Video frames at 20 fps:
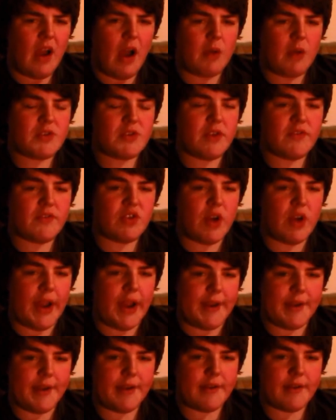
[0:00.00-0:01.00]
I was
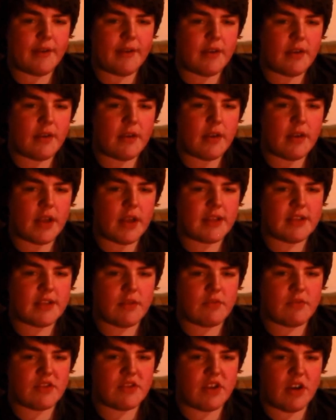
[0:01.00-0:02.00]
overjoyed. It
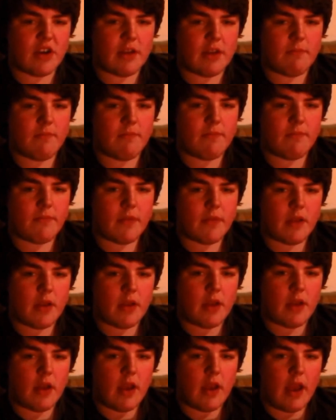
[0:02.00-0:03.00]
said it was time,
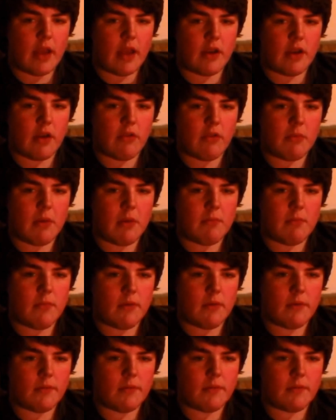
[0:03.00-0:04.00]
and I
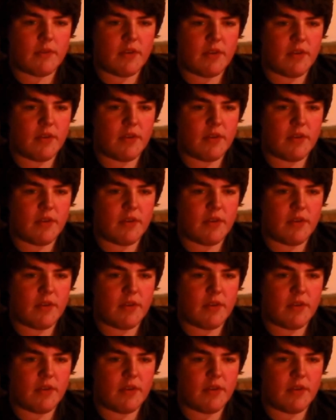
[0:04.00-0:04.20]
remember.